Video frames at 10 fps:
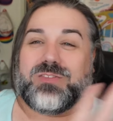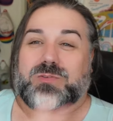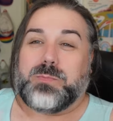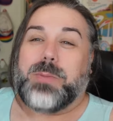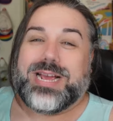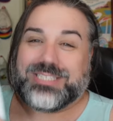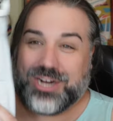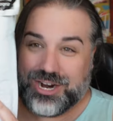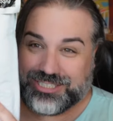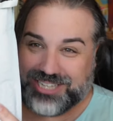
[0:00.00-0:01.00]
Spice
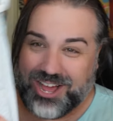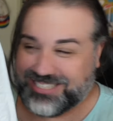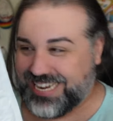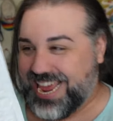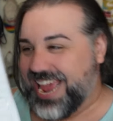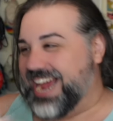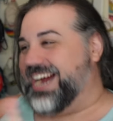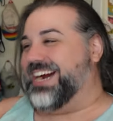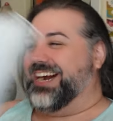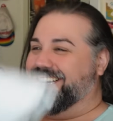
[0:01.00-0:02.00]
Girls dolls in here.